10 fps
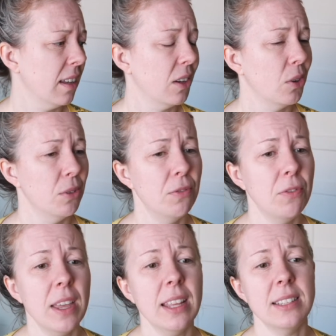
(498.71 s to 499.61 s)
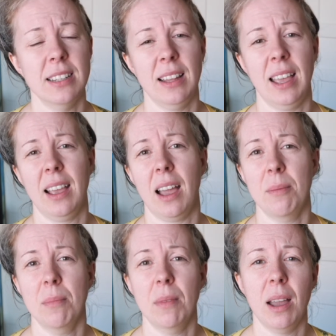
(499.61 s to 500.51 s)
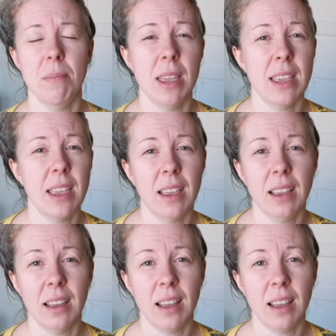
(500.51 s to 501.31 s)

a good fit, and like I'm making